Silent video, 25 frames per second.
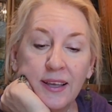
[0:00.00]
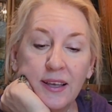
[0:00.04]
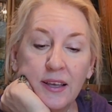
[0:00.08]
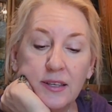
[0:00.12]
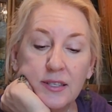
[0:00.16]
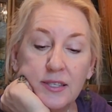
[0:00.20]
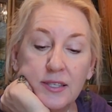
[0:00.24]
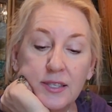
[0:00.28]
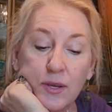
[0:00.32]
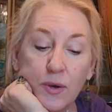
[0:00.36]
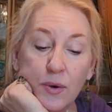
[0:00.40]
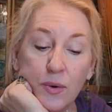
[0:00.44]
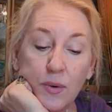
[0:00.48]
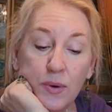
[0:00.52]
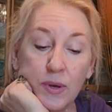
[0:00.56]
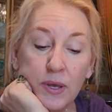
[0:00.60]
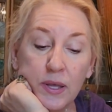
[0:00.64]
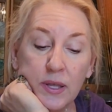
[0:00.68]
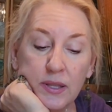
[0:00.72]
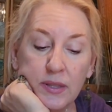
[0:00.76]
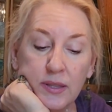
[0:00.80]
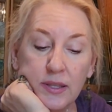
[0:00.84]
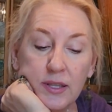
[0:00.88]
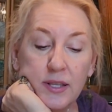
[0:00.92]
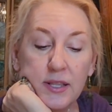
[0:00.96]
So
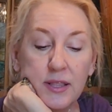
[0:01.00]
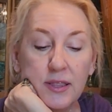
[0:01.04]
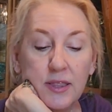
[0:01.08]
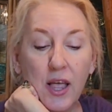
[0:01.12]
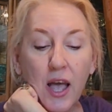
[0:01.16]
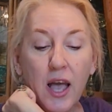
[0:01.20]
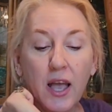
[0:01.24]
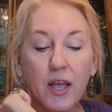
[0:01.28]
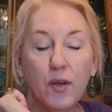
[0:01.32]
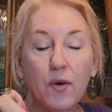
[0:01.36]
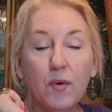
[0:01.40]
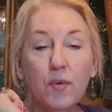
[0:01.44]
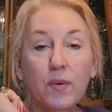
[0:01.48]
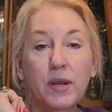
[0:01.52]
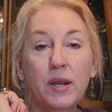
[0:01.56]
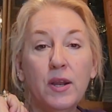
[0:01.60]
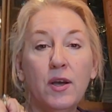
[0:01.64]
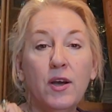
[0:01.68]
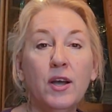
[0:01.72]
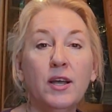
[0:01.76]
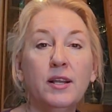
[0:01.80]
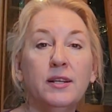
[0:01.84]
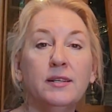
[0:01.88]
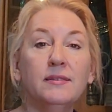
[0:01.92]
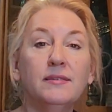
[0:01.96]
a lot going
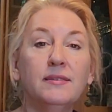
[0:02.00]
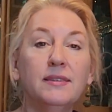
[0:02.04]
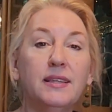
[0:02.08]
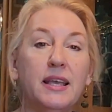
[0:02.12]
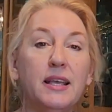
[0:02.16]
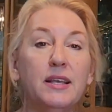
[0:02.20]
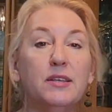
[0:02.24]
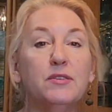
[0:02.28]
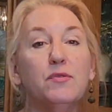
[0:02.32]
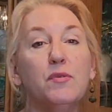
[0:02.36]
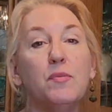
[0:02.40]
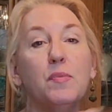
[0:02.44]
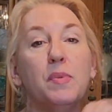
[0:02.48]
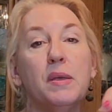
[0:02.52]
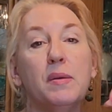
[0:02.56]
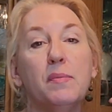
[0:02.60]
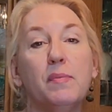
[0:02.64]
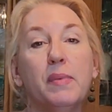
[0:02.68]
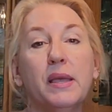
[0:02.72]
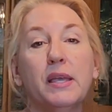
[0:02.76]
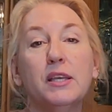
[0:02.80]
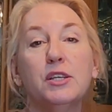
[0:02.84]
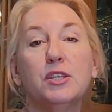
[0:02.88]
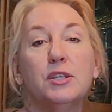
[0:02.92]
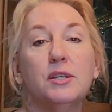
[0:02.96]
on. Thanks for being
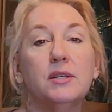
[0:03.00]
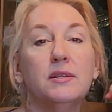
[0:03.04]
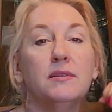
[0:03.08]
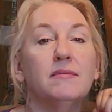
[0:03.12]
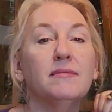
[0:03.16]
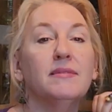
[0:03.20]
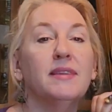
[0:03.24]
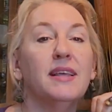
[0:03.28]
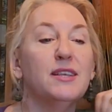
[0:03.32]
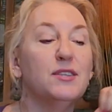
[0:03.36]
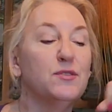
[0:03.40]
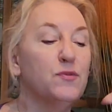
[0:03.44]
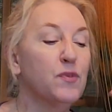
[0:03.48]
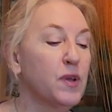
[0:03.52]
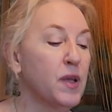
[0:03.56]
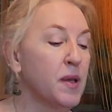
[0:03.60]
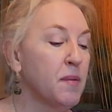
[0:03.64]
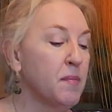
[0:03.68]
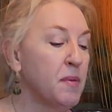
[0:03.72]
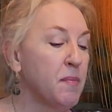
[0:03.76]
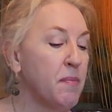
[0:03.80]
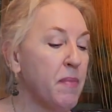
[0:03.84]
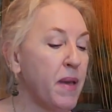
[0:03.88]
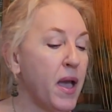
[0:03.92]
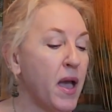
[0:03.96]
patient. Thanks for
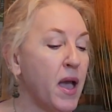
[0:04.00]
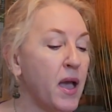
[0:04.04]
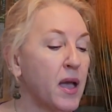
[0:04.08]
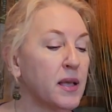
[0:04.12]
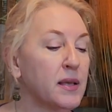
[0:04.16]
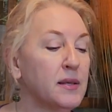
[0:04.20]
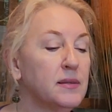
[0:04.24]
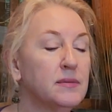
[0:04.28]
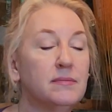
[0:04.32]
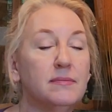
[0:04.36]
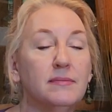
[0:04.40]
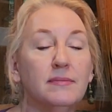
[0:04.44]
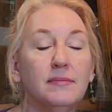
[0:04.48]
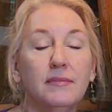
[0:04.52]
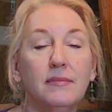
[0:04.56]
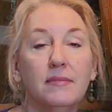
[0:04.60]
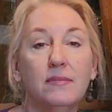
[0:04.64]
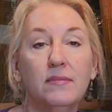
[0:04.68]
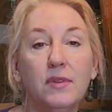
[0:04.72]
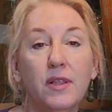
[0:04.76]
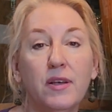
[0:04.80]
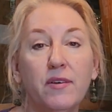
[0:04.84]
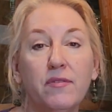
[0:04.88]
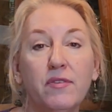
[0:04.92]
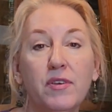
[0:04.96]
coming back.
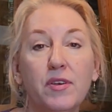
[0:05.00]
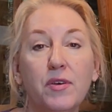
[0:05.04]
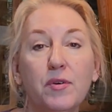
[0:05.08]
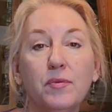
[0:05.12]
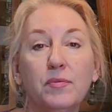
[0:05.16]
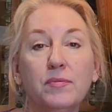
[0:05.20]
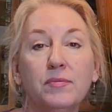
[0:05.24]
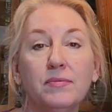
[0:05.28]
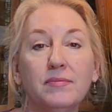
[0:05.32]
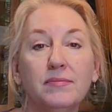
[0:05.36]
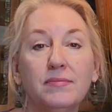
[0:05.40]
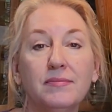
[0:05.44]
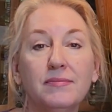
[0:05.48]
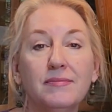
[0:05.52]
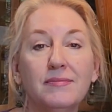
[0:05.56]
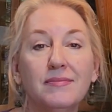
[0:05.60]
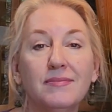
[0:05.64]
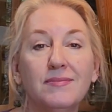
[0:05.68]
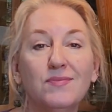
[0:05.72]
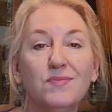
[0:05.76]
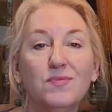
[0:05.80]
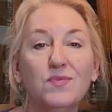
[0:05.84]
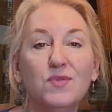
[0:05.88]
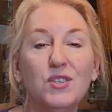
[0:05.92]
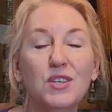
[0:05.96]
Love you.
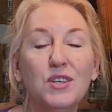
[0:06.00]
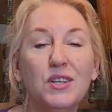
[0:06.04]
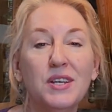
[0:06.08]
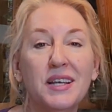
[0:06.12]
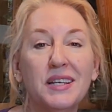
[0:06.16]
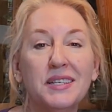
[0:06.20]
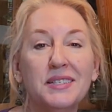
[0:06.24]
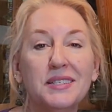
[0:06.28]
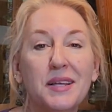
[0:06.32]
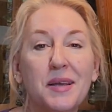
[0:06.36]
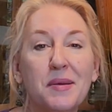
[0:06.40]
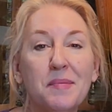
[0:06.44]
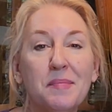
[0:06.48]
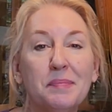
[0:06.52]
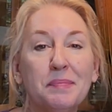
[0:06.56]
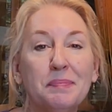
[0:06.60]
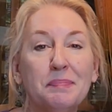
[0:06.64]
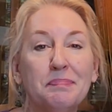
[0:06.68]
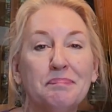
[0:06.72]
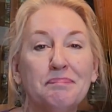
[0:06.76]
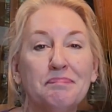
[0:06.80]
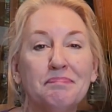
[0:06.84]
See you next time.